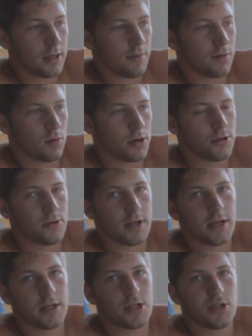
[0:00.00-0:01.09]
If you want to do that
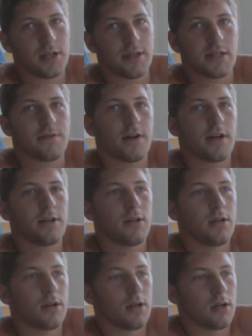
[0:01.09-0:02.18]
initially, that's fine.
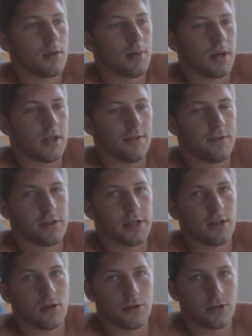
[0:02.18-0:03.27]
But if you
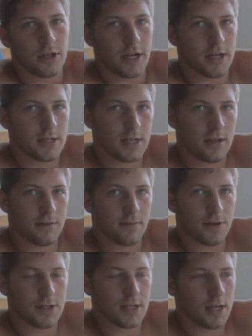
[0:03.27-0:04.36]
can hold your handstand
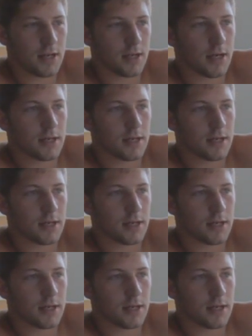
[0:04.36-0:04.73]
freestanding,